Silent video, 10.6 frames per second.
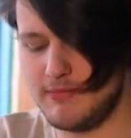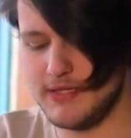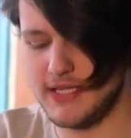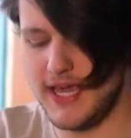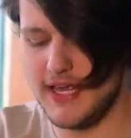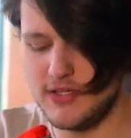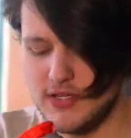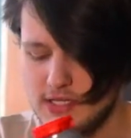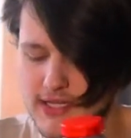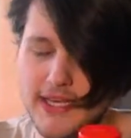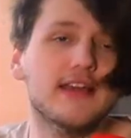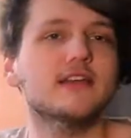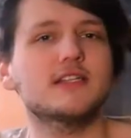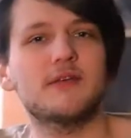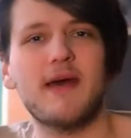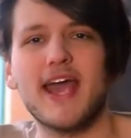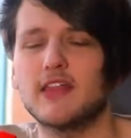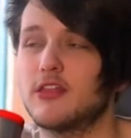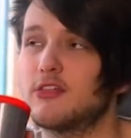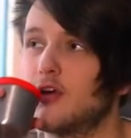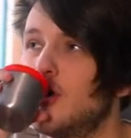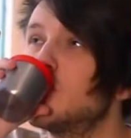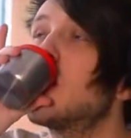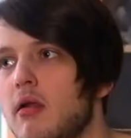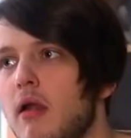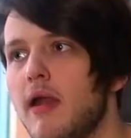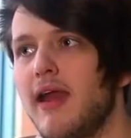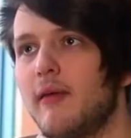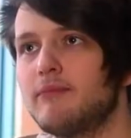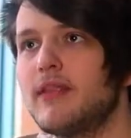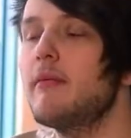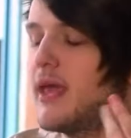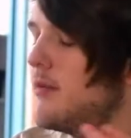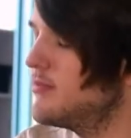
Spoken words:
but the heat just lingers at the back of the throat. There we go,